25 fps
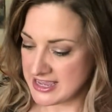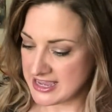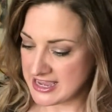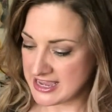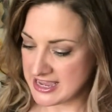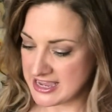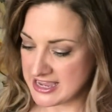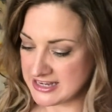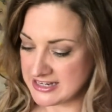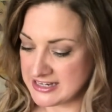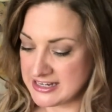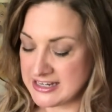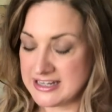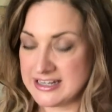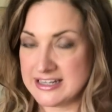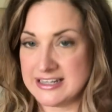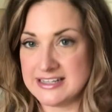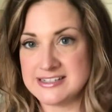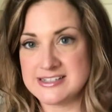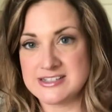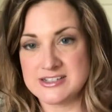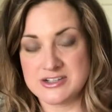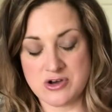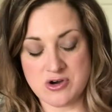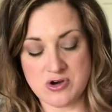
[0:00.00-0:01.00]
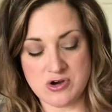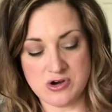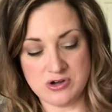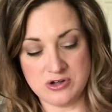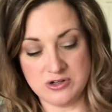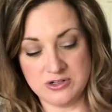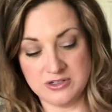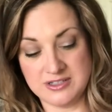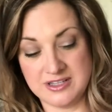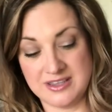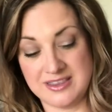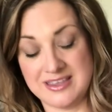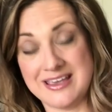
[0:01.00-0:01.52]
And it is
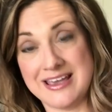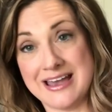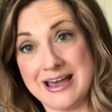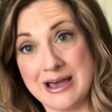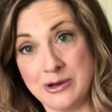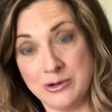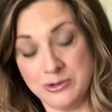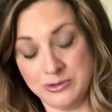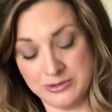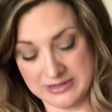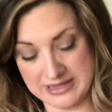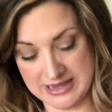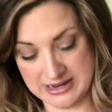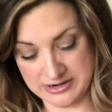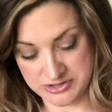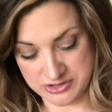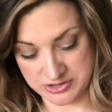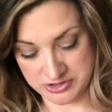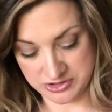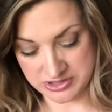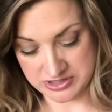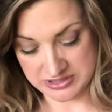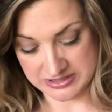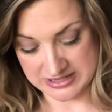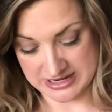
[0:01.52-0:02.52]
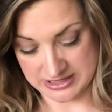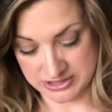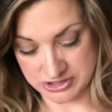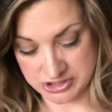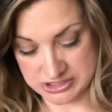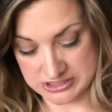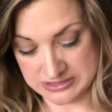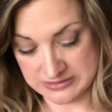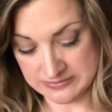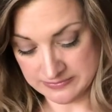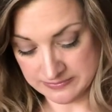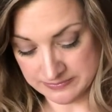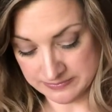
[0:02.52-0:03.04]
called the Outlander
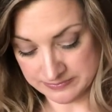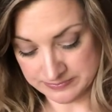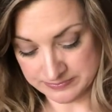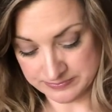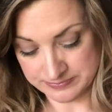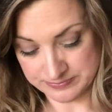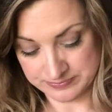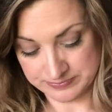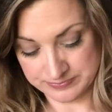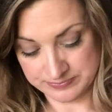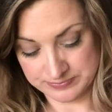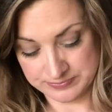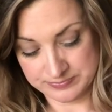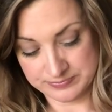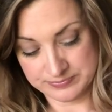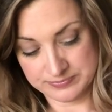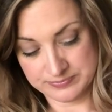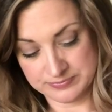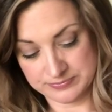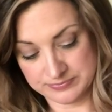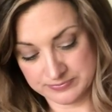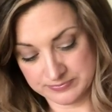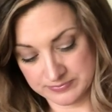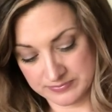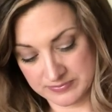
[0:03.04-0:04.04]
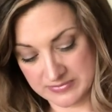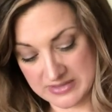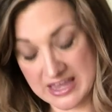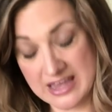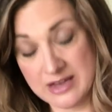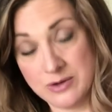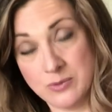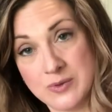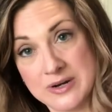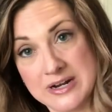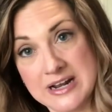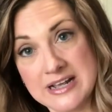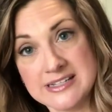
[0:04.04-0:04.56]
Collection.
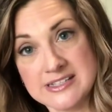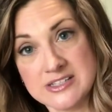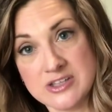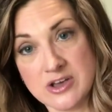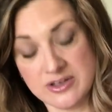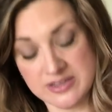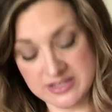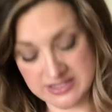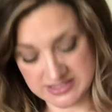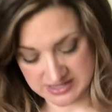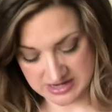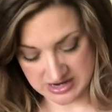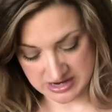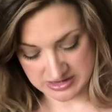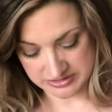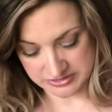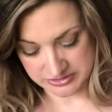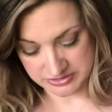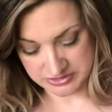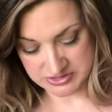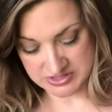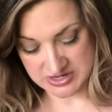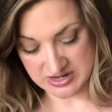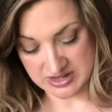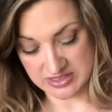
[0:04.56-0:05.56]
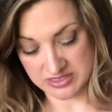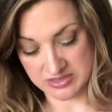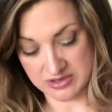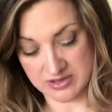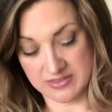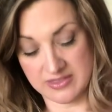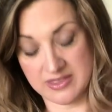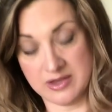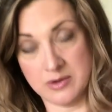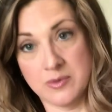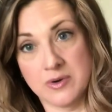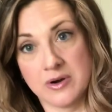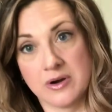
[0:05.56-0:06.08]
And when I saw these colors, I thought
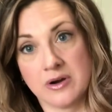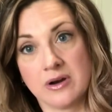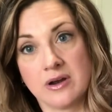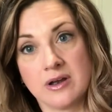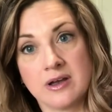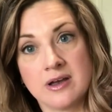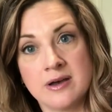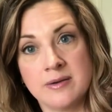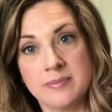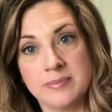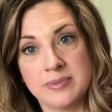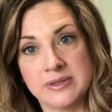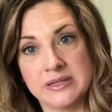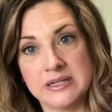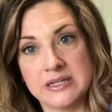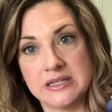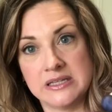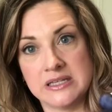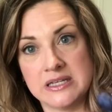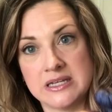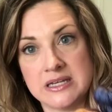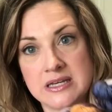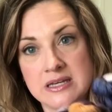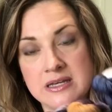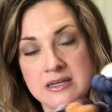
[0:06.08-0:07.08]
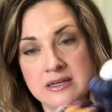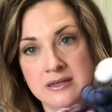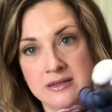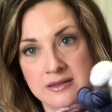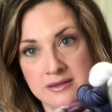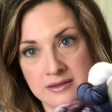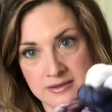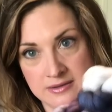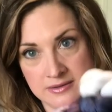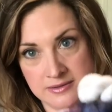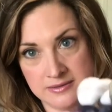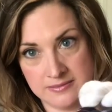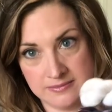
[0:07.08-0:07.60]
they were completely
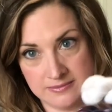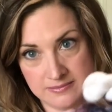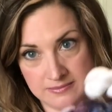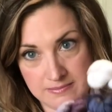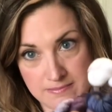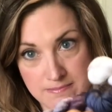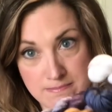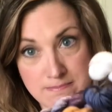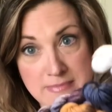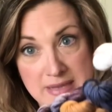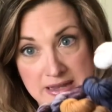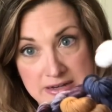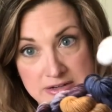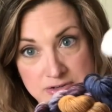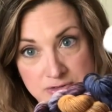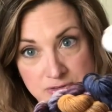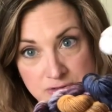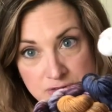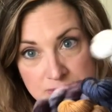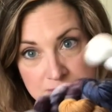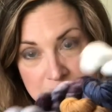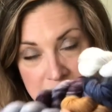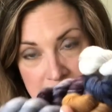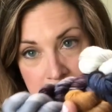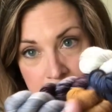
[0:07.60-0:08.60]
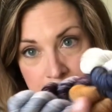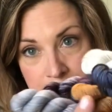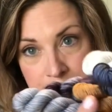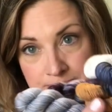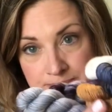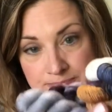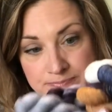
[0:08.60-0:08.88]
meant for me.